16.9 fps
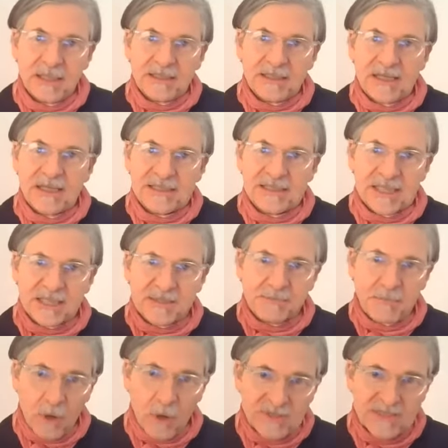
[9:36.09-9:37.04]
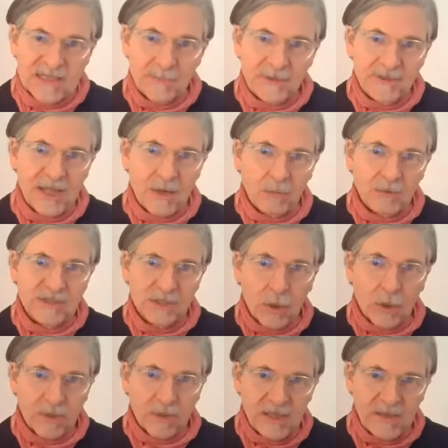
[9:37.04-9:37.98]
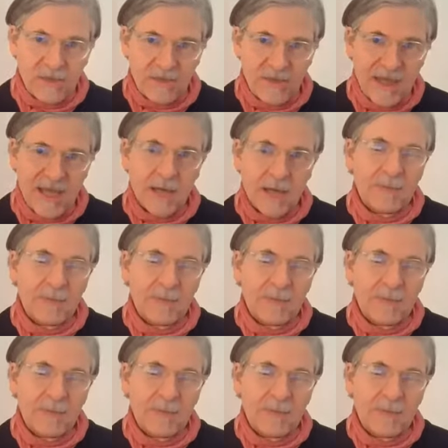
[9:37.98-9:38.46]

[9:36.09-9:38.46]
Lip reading: that has exposed something that was already there,